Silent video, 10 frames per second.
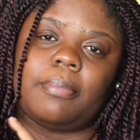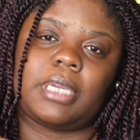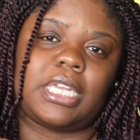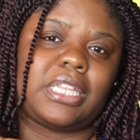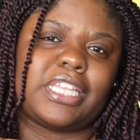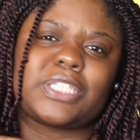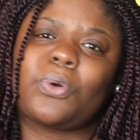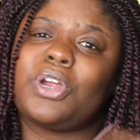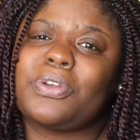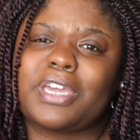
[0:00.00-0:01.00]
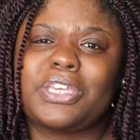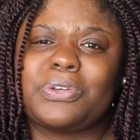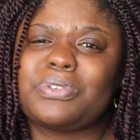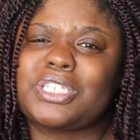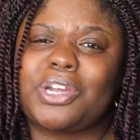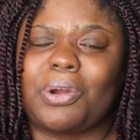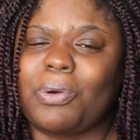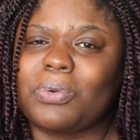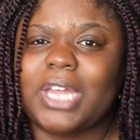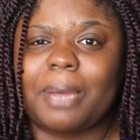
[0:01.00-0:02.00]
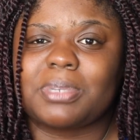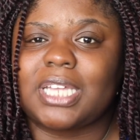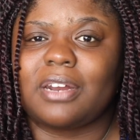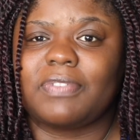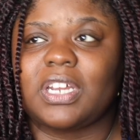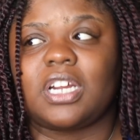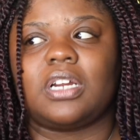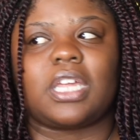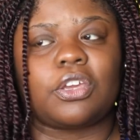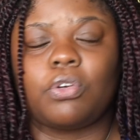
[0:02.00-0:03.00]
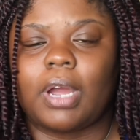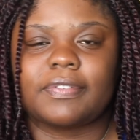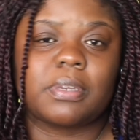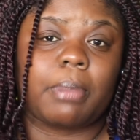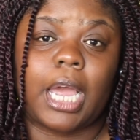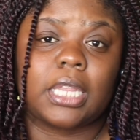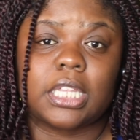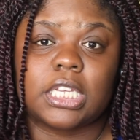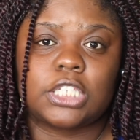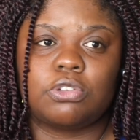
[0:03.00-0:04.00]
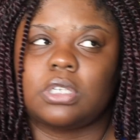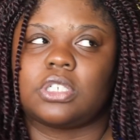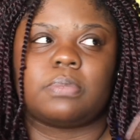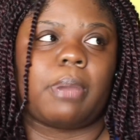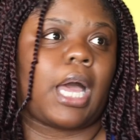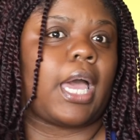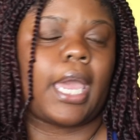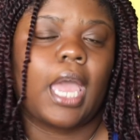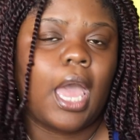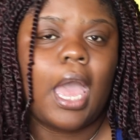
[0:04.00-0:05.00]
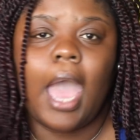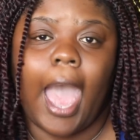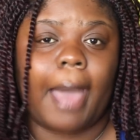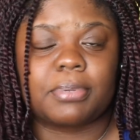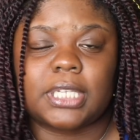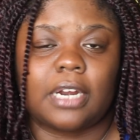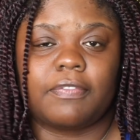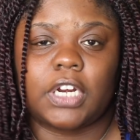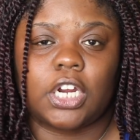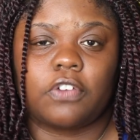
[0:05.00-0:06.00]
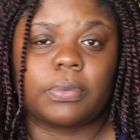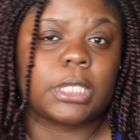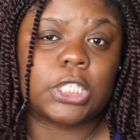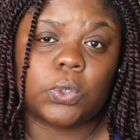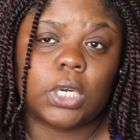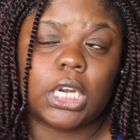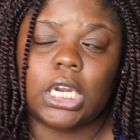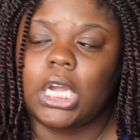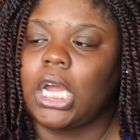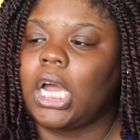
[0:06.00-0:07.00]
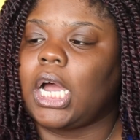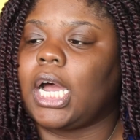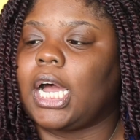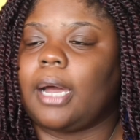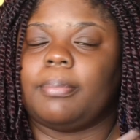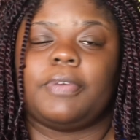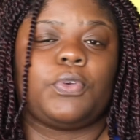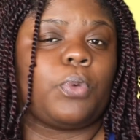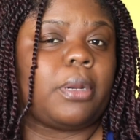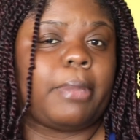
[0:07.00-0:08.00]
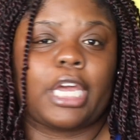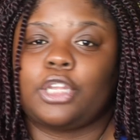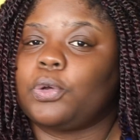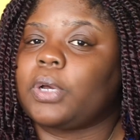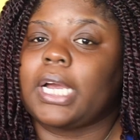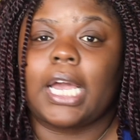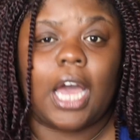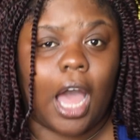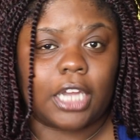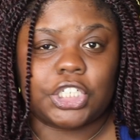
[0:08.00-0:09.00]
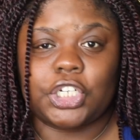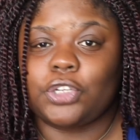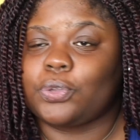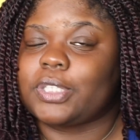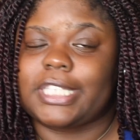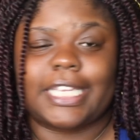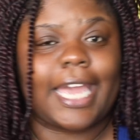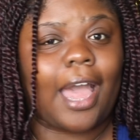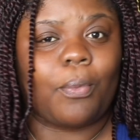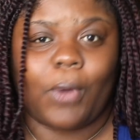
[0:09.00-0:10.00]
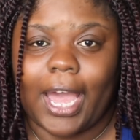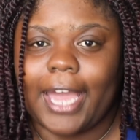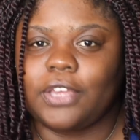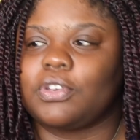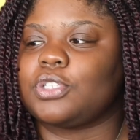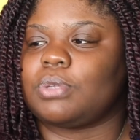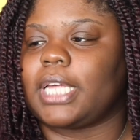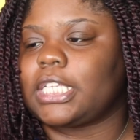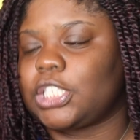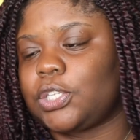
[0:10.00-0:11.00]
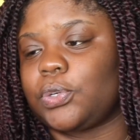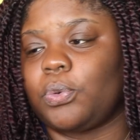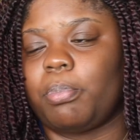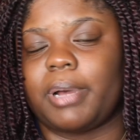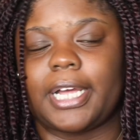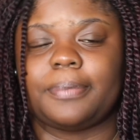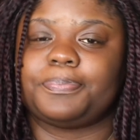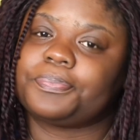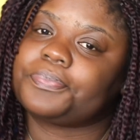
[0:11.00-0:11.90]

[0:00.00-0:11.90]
getting this. Or you can use your own apple cider vinegar. Like, you don't have to buy this. You can just buy apple cider vinegar from the store. If you want to make a little concoction, a little DIY, you could do that too, but